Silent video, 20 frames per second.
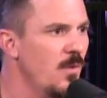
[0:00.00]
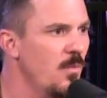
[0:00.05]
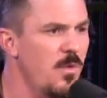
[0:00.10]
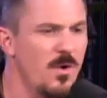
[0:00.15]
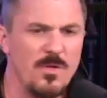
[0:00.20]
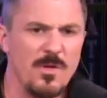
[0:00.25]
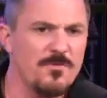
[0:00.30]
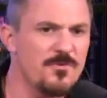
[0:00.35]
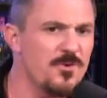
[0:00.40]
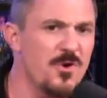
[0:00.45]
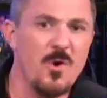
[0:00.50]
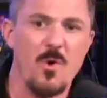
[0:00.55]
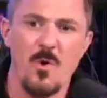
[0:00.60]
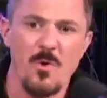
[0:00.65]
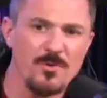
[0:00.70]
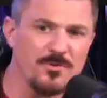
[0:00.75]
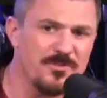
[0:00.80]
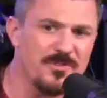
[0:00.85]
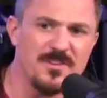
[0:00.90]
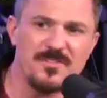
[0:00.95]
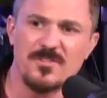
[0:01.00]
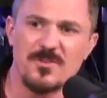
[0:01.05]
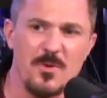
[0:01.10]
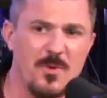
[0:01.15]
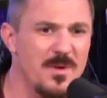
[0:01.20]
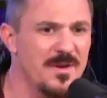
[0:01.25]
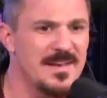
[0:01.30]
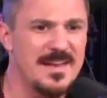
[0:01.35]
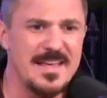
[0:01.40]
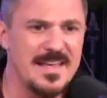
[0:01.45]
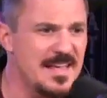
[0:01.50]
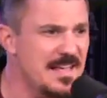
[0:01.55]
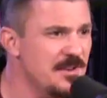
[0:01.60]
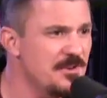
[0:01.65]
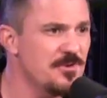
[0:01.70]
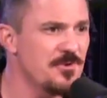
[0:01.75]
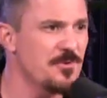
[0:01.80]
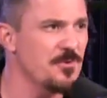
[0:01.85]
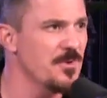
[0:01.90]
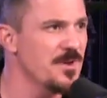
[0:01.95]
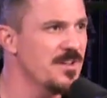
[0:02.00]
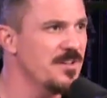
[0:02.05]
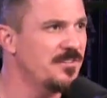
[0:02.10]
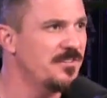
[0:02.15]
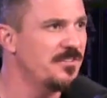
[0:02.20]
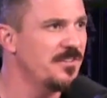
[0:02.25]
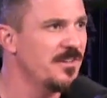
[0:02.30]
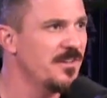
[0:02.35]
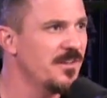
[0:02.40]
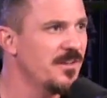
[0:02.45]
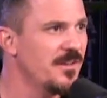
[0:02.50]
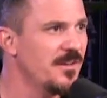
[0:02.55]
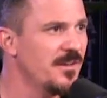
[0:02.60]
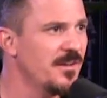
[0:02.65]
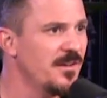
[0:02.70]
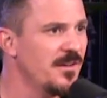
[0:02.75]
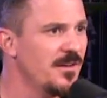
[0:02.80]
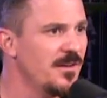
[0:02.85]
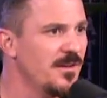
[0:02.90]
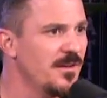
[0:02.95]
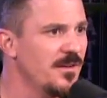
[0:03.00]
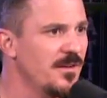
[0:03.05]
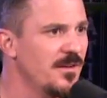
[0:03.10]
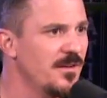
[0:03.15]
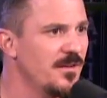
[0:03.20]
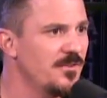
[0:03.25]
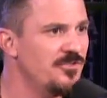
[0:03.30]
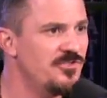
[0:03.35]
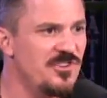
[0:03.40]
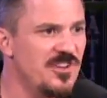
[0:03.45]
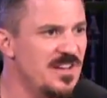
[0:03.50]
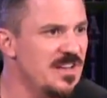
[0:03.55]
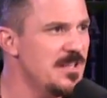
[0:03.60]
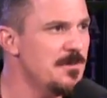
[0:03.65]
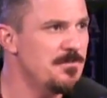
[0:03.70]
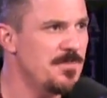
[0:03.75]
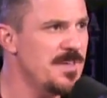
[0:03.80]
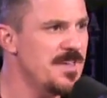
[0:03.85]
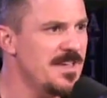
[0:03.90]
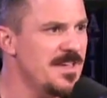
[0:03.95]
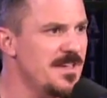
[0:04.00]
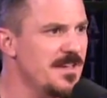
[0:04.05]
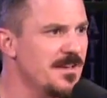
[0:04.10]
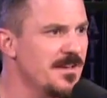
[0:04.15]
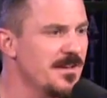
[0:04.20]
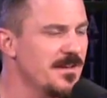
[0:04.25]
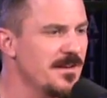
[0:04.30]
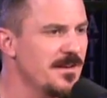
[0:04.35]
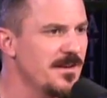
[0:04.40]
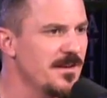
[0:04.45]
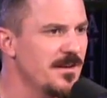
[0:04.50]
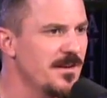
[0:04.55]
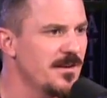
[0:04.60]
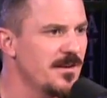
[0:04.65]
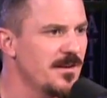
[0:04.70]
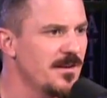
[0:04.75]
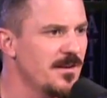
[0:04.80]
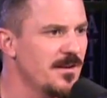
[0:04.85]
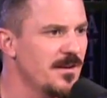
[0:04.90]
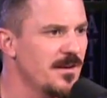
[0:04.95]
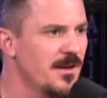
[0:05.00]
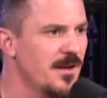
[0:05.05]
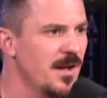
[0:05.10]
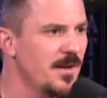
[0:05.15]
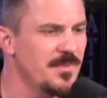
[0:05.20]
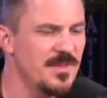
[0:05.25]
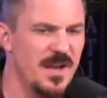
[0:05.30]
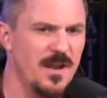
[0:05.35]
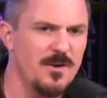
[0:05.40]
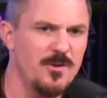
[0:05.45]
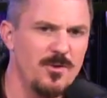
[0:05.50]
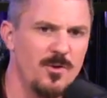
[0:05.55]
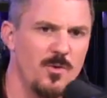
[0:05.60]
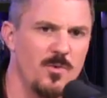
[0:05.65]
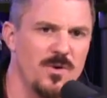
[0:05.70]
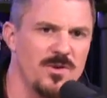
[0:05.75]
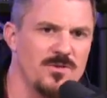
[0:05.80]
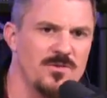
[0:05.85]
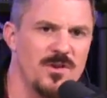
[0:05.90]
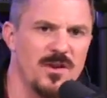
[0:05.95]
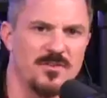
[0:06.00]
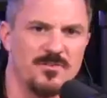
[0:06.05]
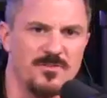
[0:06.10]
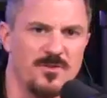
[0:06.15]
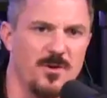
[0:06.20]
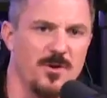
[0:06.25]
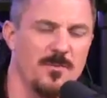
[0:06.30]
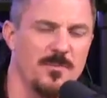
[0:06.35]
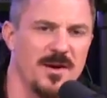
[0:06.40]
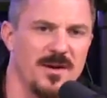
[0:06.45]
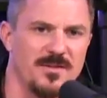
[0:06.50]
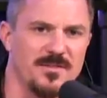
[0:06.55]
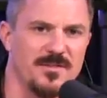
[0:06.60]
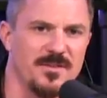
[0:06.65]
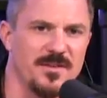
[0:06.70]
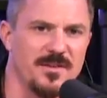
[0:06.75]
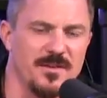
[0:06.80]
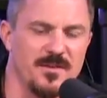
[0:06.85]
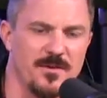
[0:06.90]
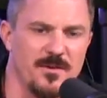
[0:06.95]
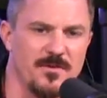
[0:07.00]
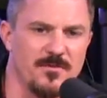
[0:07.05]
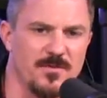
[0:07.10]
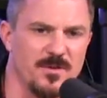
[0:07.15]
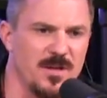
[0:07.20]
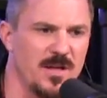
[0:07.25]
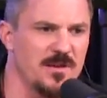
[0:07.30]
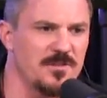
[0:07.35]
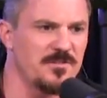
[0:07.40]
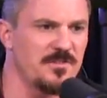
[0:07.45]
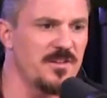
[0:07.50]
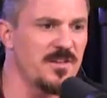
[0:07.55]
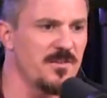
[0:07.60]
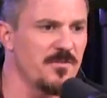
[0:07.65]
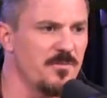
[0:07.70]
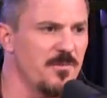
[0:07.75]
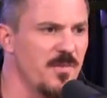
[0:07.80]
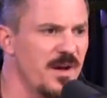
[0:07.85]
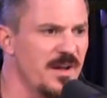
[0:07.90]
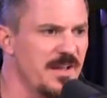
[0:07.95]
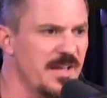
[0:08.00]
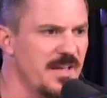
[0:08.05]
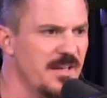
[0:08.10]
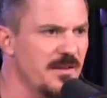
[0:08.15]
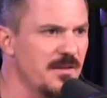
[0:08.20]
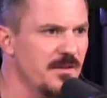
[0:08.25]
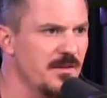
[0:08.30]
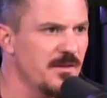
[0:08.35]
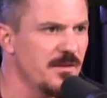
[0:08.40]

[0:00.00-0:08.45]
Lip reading: Well, of course it's going to increase GDP. I mean, I don't know what you guys know about the velocity of money,